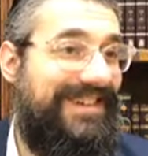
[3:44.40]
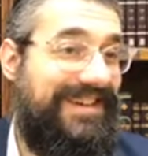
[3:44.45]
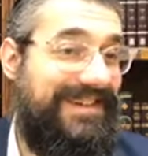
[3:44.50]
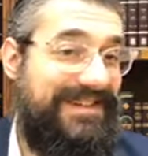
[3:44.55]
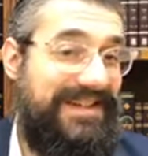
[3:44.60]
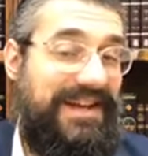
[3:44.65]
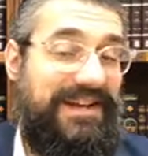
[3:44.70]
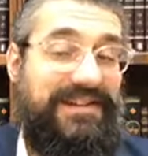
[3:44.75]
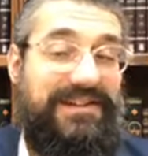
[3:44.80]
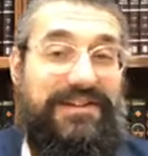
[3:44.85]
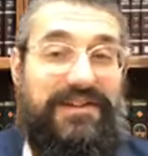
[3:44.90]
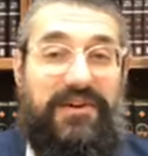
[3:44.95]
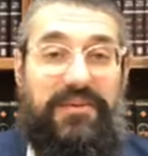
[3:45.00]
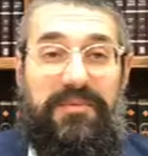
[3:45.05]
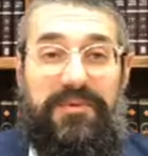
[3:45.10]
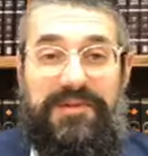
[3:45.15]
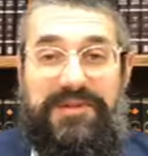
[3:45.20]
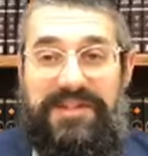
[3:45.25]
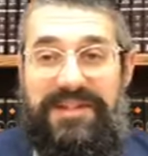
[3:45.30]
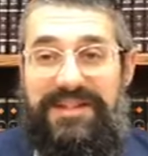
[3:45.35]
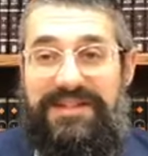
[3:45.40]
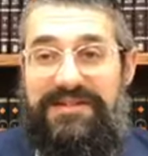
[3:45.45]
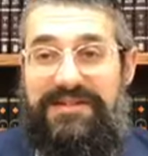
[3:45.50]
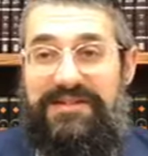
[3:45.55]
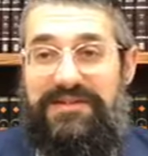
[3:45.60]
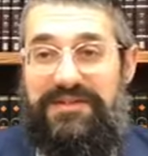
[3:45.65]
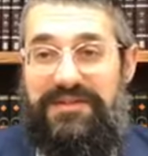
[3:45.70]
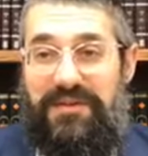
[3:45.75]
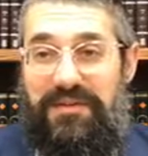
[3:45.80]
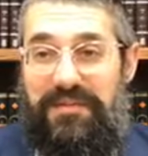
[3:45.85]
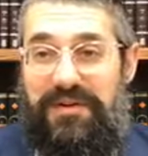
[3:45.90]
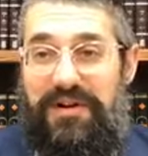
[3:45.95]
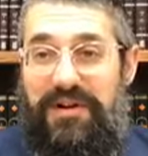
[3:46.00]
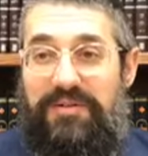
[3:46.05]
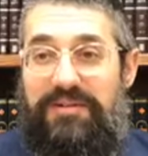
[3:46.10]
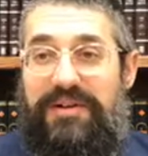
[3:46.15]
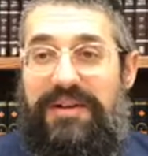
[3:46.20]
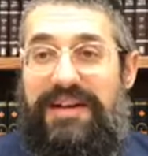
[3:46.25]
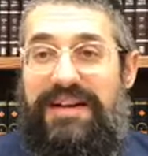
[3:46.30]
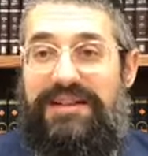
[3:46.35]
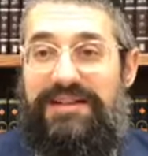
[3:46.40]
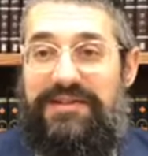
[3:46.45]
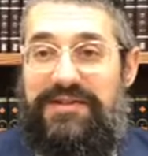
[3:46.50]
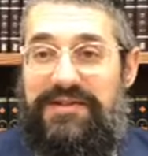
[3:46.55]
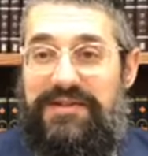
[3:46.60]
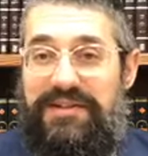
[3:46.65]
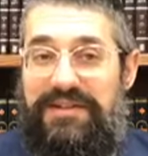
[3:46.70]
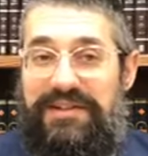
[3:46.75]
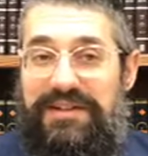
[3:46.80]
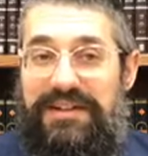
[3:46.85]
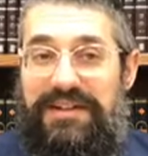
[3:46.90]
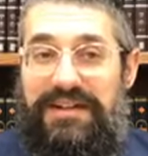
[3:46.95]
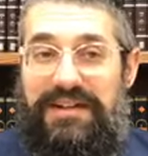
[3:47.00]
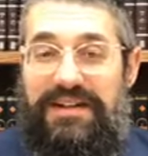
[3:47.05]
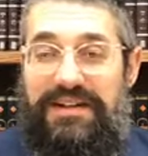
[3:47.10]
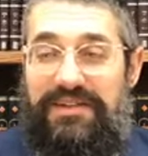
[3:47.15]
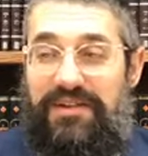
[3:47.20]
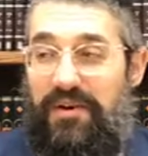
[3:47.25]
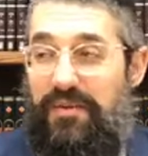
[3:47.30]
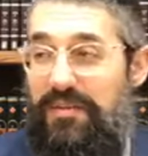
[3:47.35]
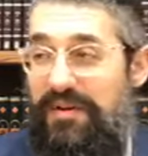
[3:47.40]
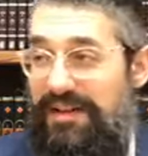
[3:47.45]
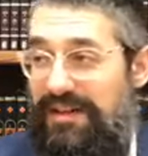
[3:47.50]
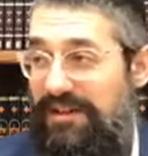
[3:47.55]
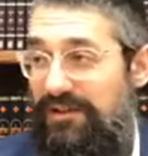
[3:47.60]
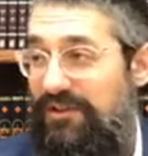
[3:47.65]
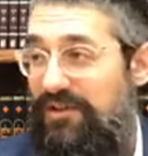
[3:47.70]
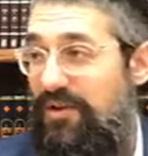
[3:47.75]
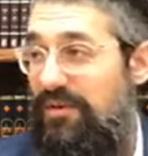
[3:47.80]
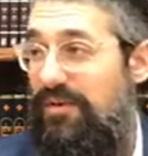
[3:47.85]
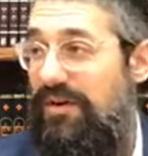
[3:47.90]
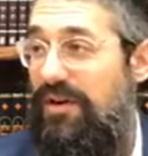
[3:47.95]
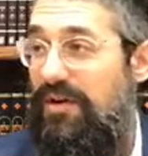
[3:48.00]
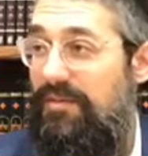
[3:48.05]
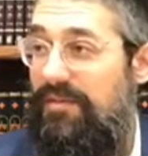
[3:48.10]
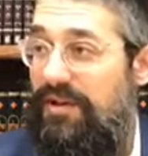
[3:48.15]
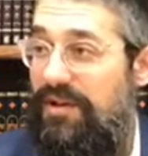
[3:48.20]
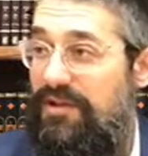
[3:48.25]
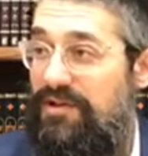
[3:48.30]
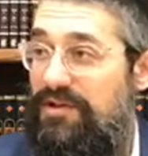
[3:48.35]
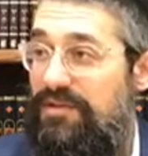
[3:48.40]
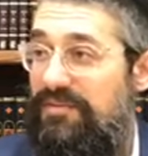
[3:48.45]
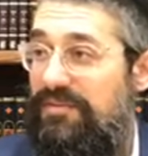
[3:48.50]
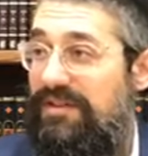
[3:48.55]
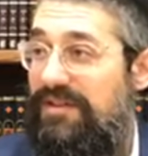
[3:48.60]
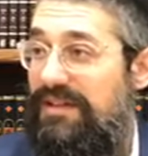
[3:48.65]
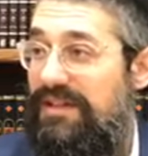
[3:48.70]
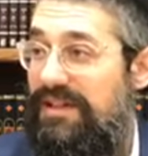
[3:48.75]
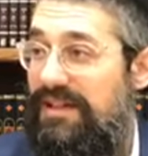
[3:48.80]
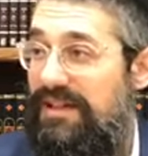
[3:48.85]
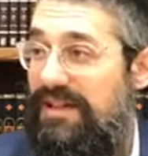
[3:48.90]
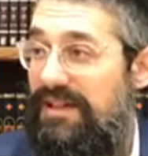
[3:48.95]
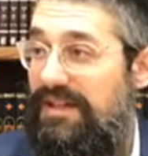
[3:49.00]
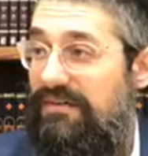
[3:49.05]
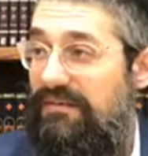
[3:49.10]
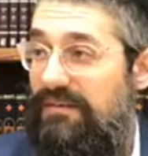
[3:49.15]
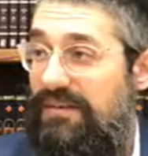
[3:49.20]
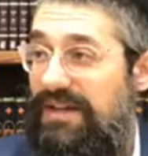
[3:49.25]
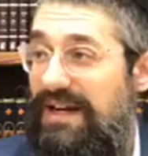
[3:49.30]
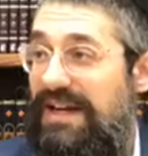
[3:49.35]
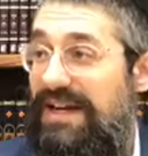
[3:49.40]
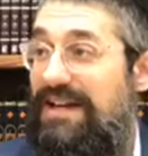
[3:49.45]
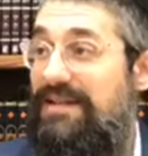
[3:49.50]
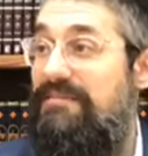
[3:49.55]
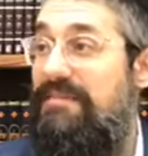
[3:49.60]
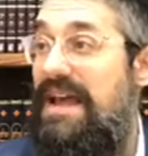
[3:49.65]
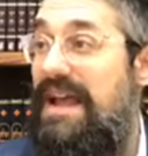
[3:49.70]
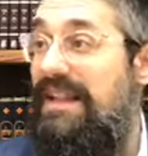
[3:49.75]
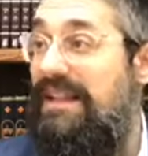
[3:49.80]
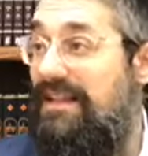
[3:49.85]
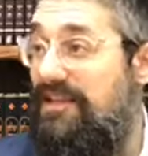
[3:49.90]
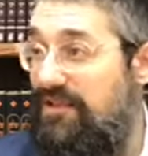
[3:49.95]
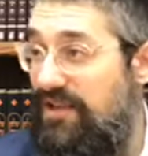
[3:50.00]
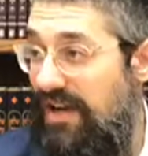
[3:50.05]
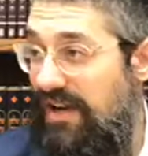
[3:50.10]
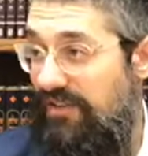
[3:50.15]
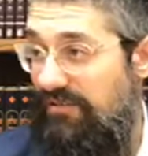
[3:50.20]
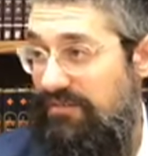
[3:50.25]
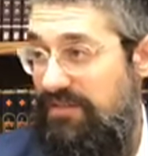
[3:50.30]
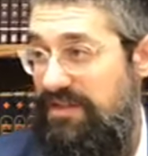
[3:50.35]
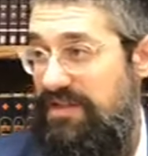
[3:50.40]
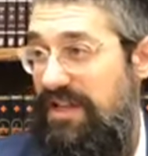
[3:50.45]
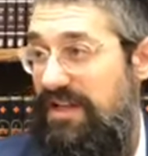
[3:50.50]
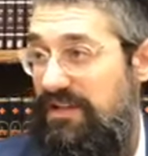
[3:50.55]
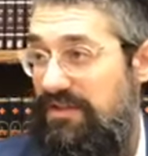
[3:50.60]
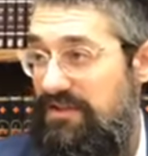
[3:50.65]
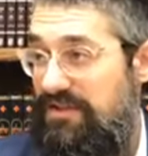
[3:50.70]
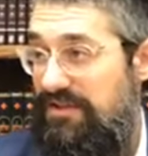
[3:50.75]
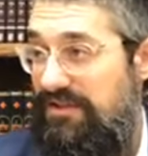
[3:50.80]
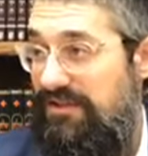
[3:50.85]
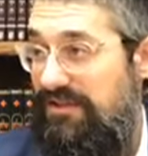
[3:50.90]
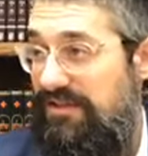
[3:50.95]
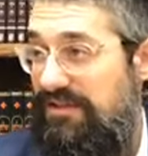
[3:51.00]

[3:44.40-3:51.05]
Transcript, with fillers: Exactly. No more sins. No more korban chatas. No more guilt. No more korban We're not going to make these kind of mistakes.